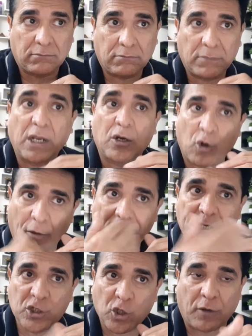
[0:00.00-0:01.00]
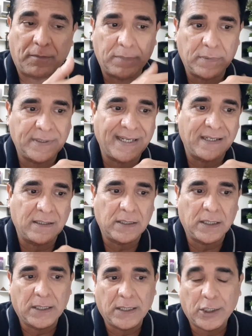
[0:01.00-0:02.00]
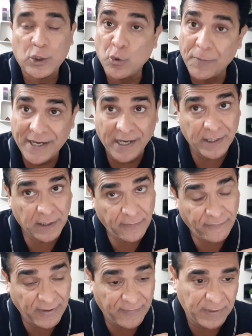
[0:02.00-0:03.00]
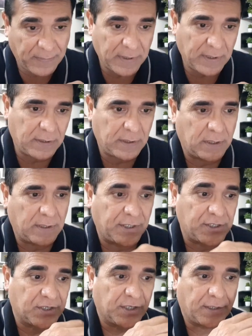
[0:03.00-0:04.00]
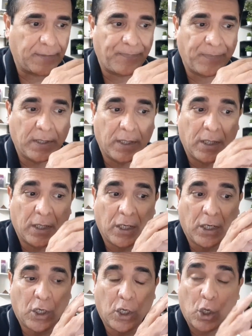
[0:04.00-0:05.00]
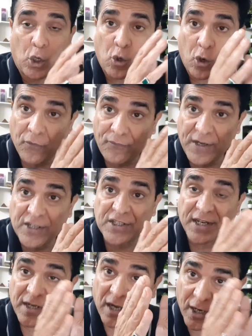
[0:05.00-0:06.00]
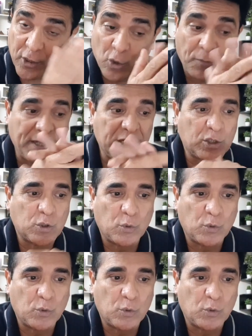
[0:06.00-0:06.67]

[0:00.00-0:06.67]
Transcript: government job, then you may get a favorable result. Conflicts and arguments